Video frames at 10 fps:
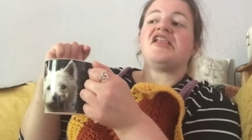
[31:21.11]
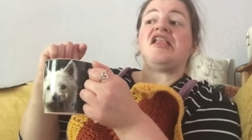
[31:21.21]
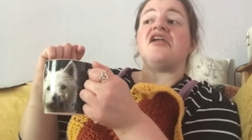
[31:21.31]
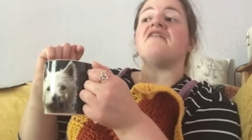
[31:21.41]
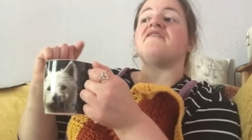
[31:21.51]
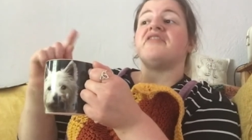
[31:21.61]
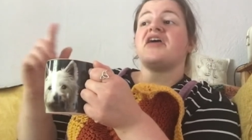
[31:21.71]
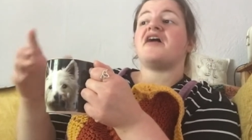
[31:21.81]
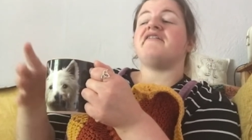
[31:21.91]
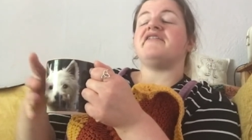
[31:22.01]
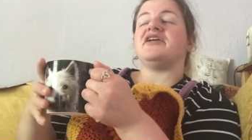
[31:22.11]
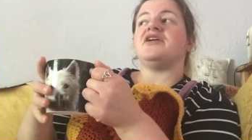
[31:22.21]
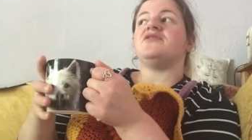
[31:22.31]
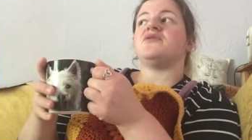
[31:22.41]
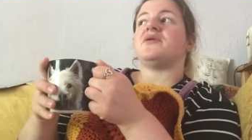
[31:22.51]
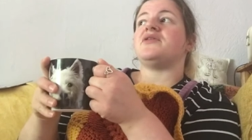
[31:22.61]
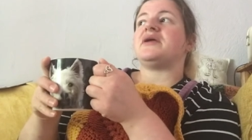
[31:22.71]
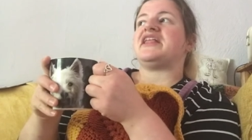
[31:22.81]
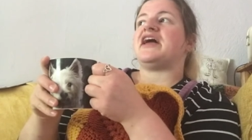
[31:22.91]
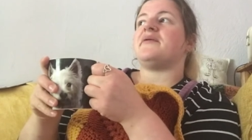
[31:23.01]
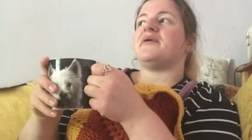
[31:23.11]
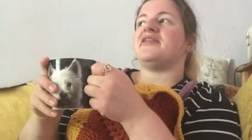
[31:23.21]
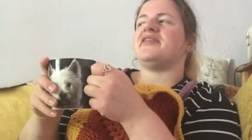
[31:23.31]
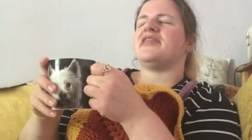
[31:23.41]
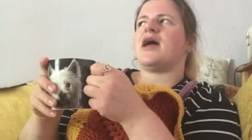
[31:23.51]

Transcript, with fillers: Loved that. I really enjoyed doing that one.